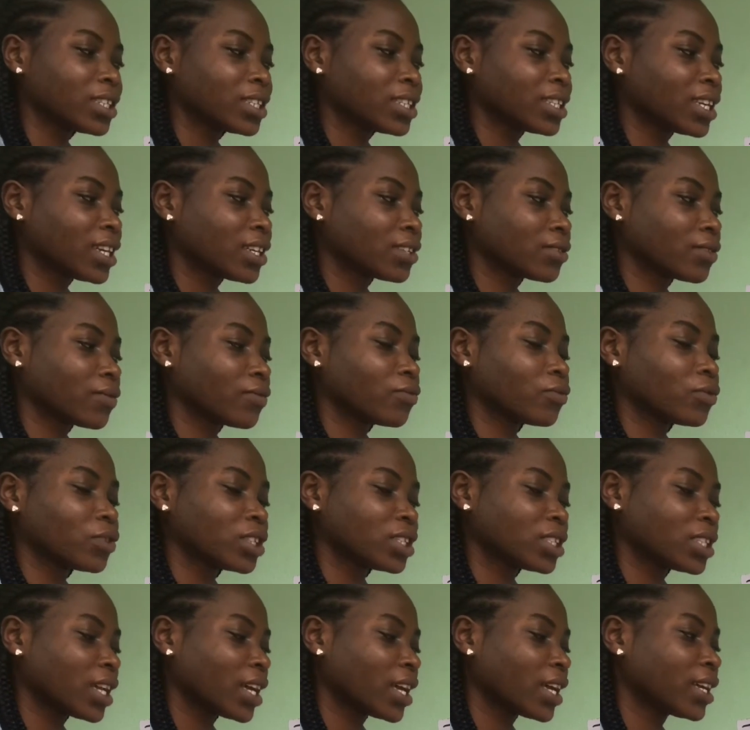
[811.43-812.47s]
liters of
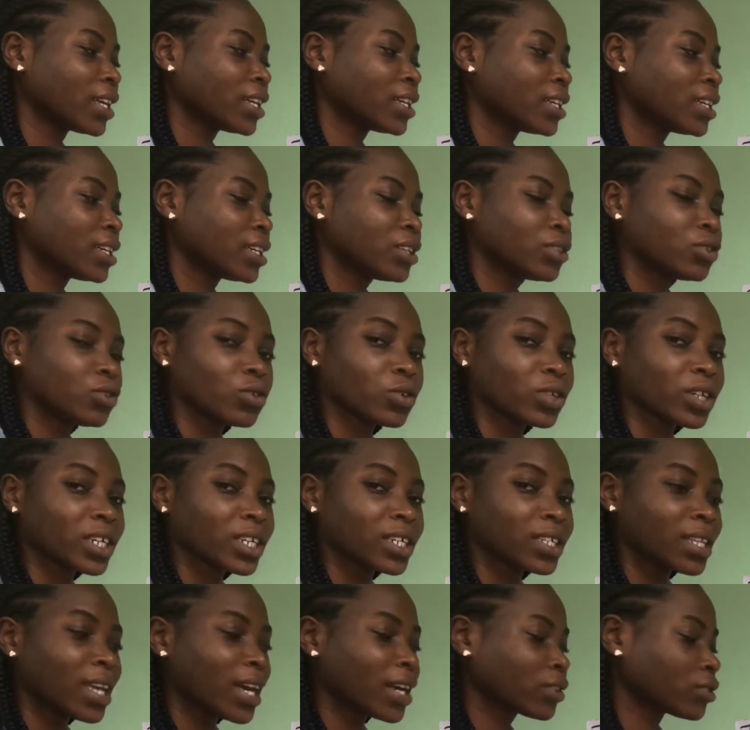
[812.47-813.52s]
water, you
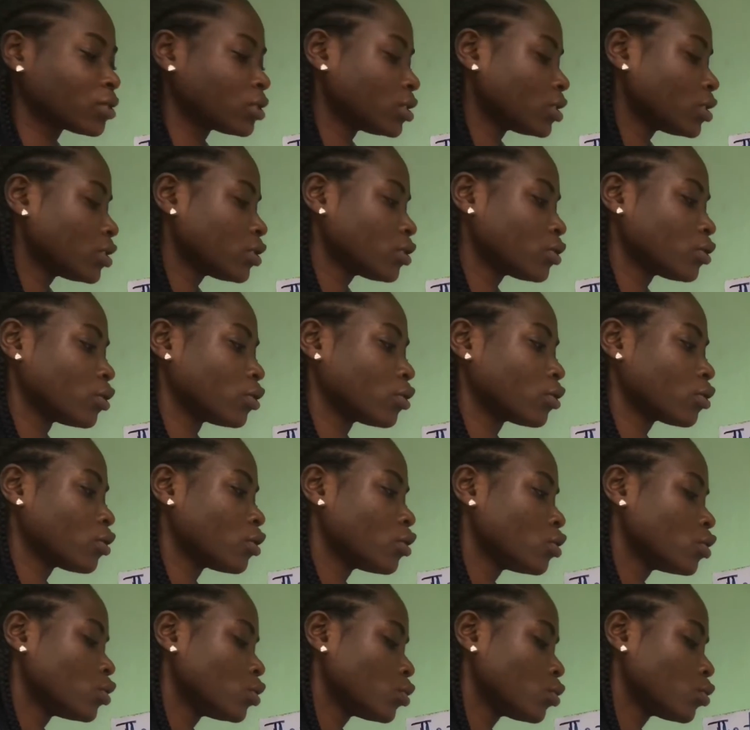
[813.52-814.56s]
can actually stock
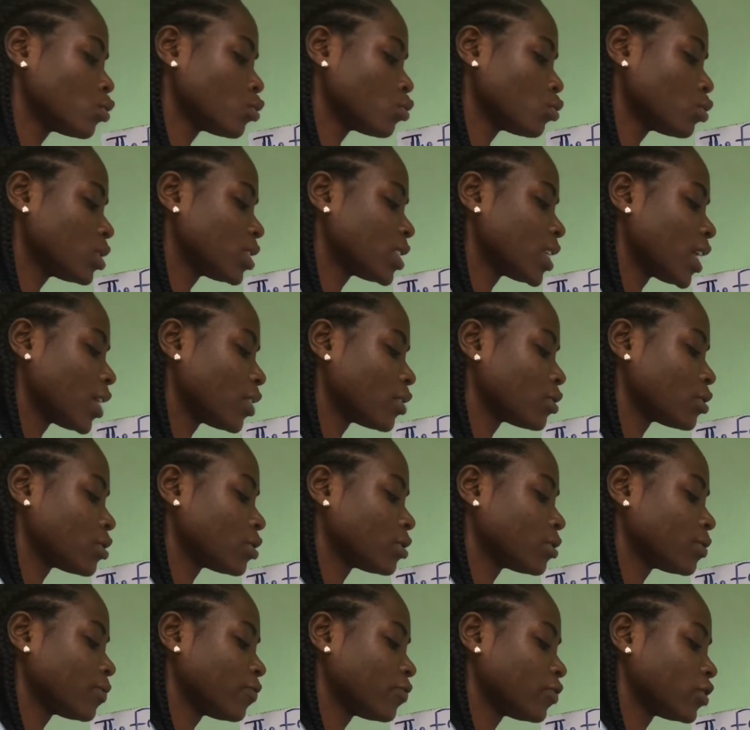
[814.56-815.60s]

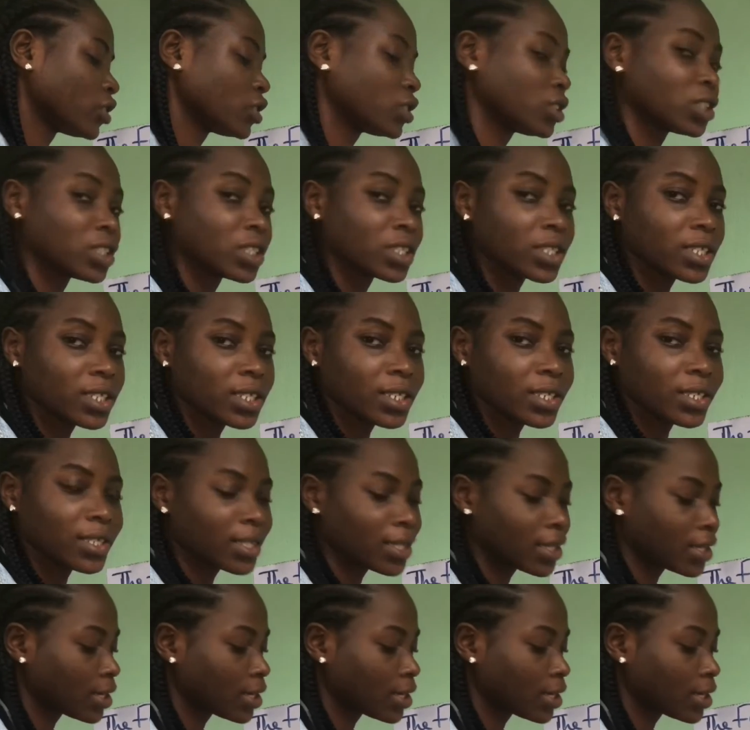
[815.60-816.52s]
2,000 fishes,